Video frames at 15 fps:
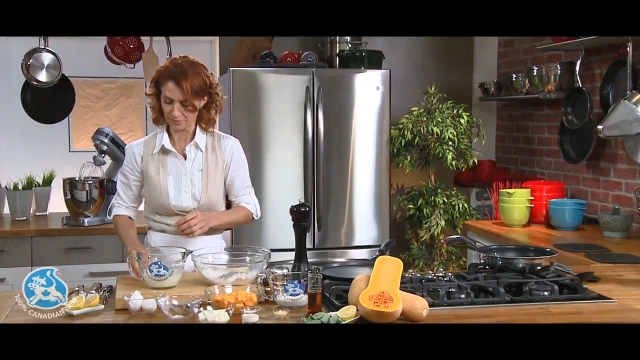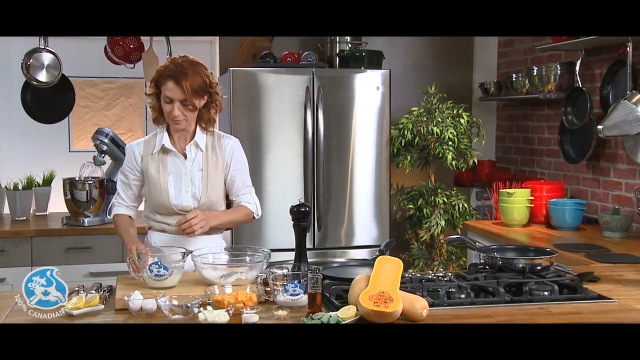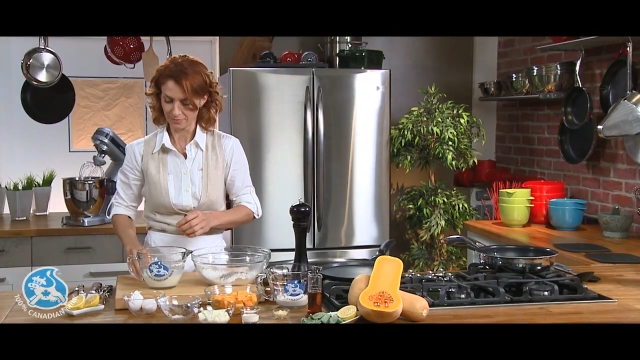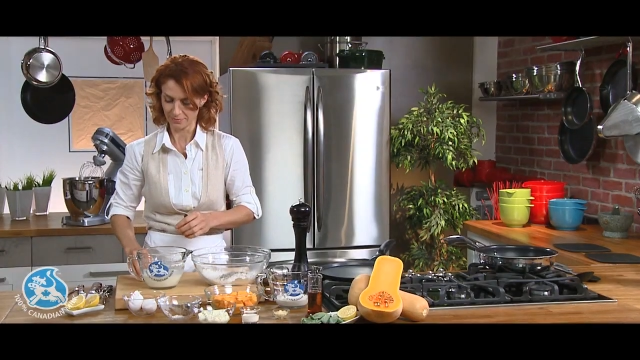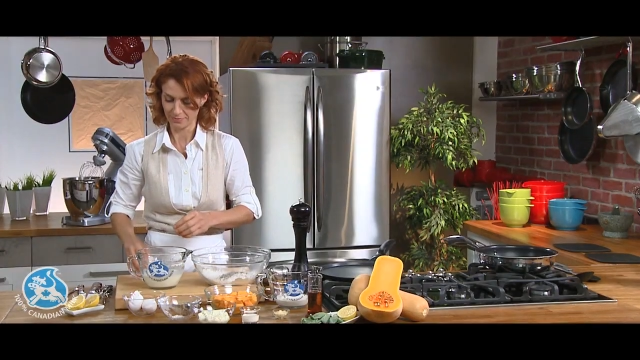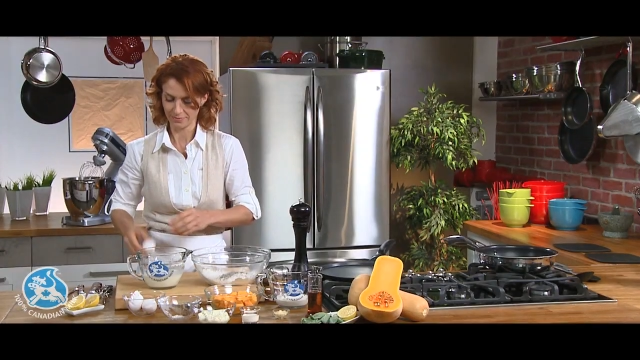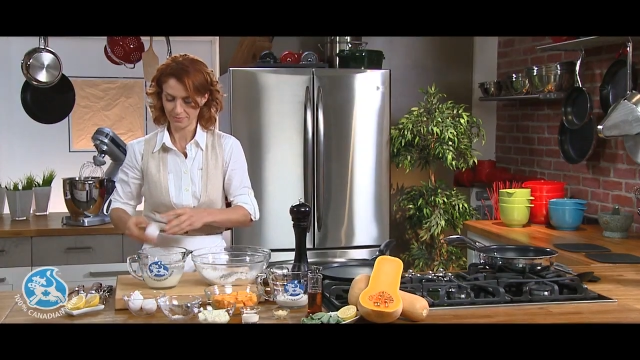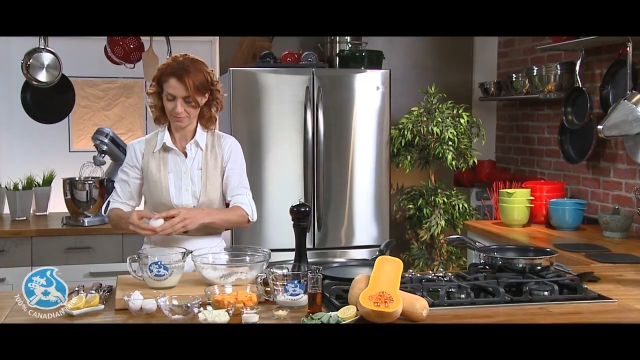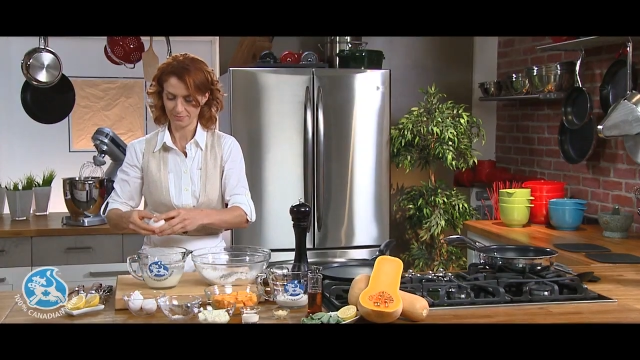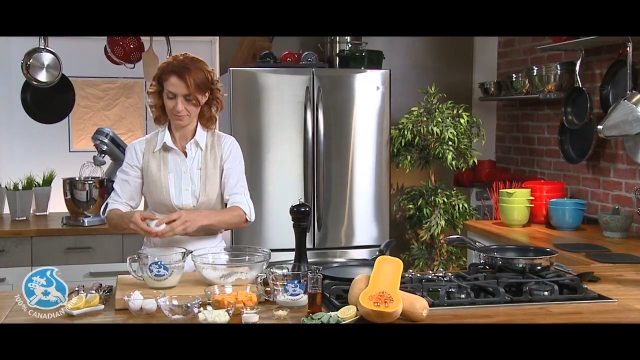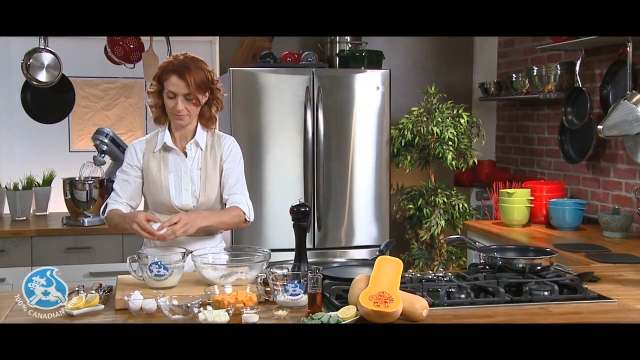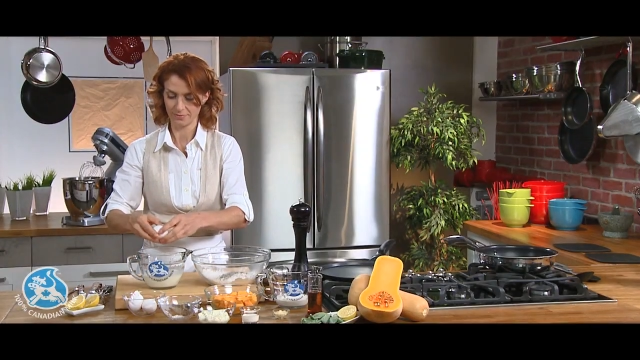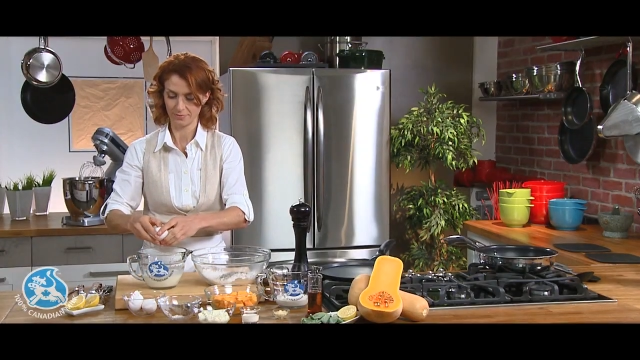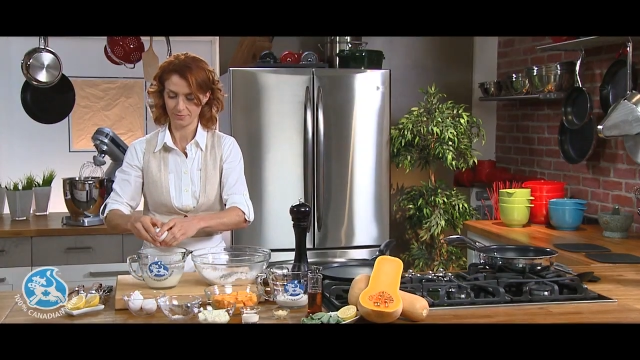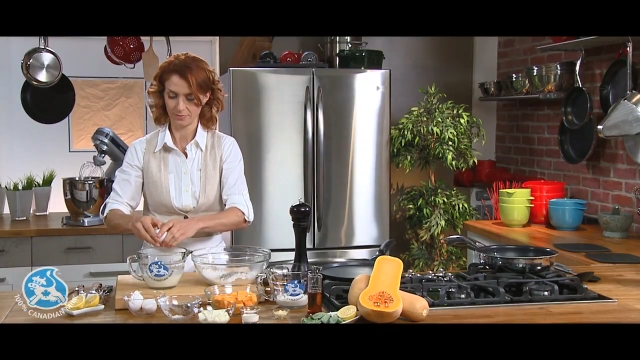
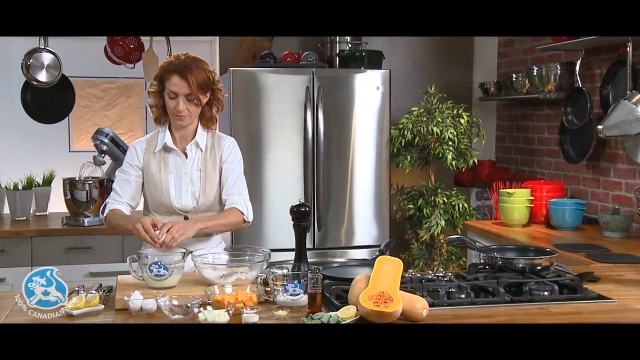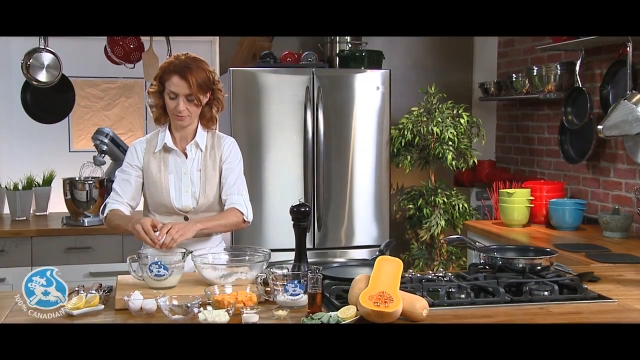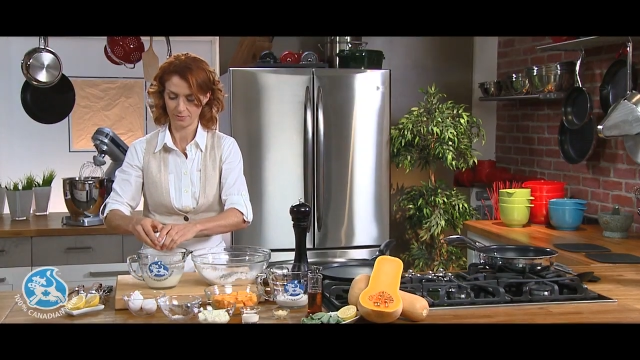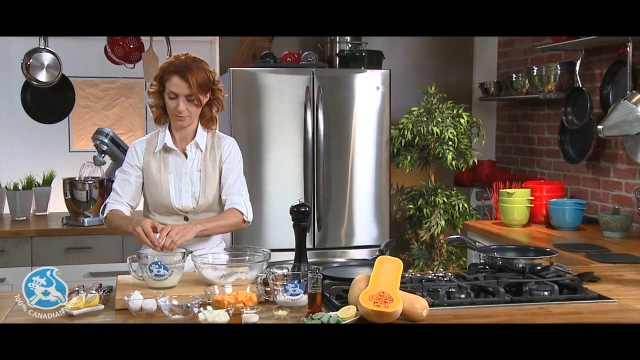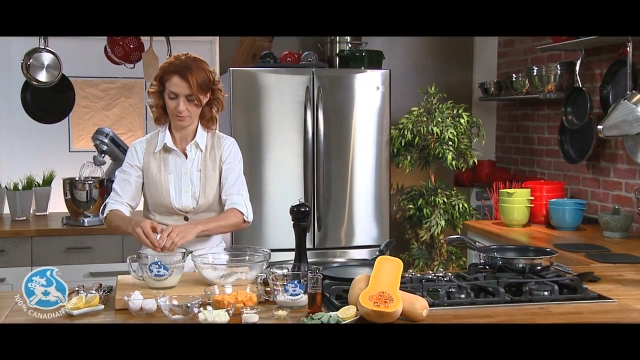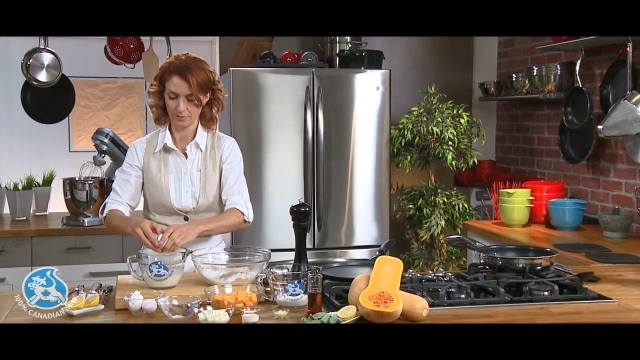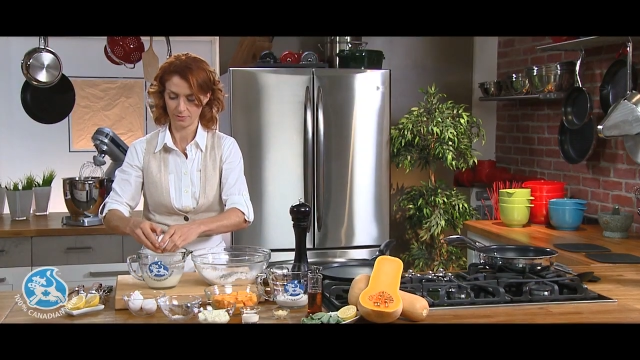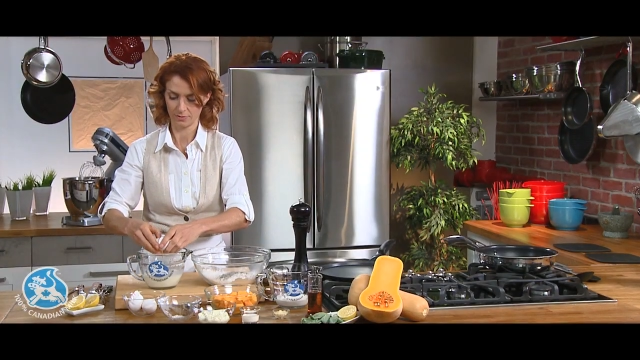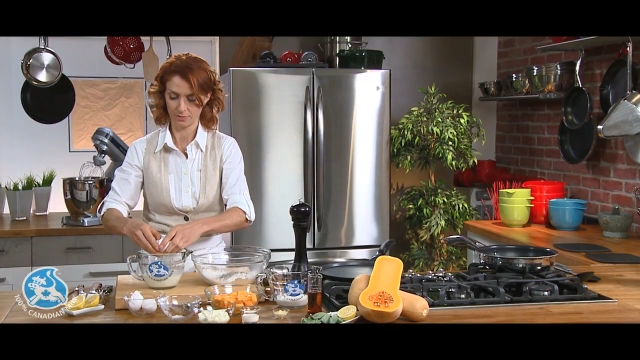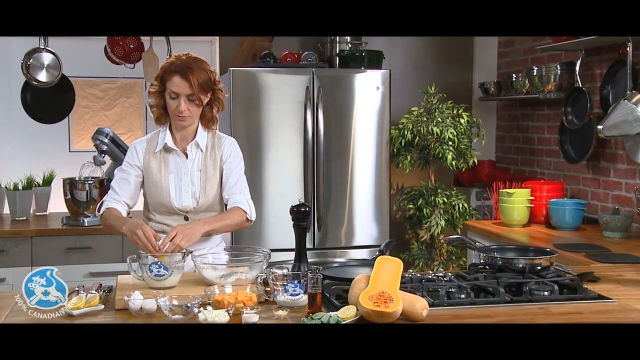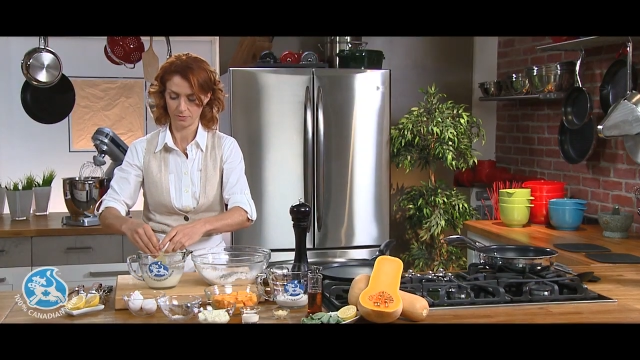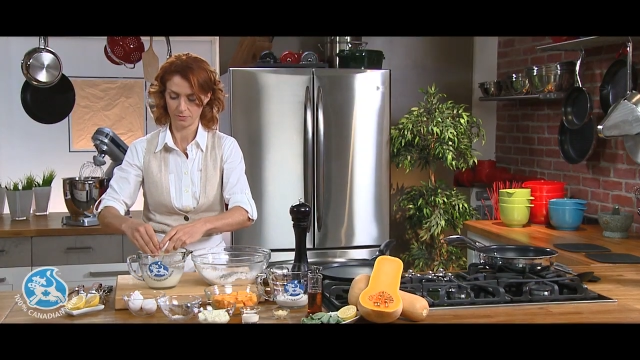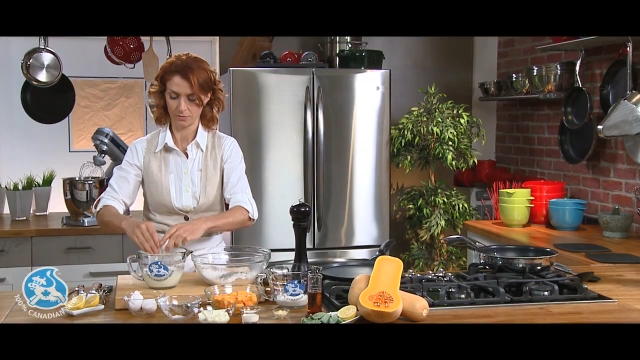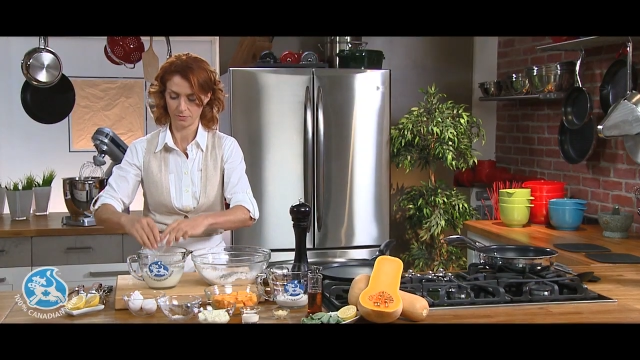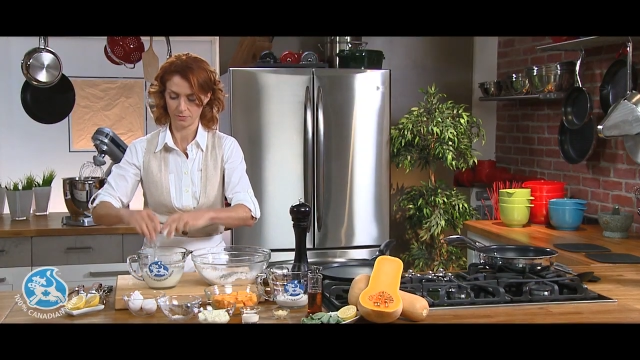
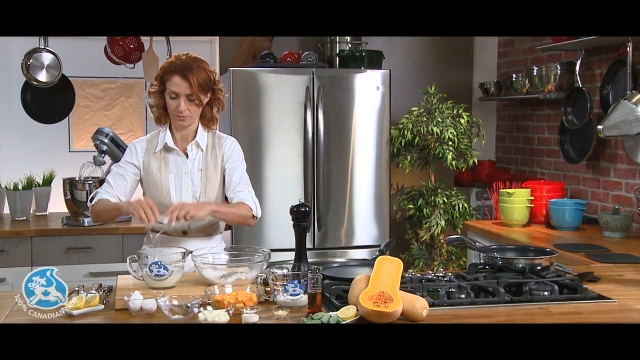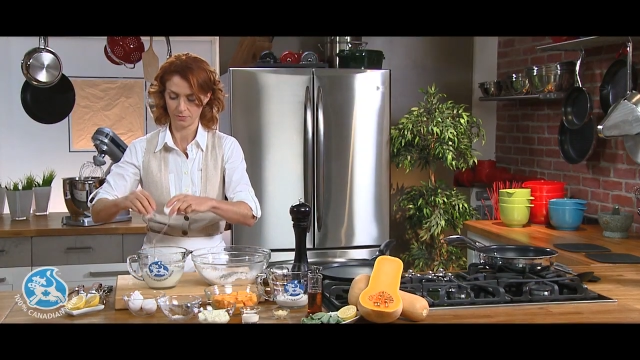Nothing is said.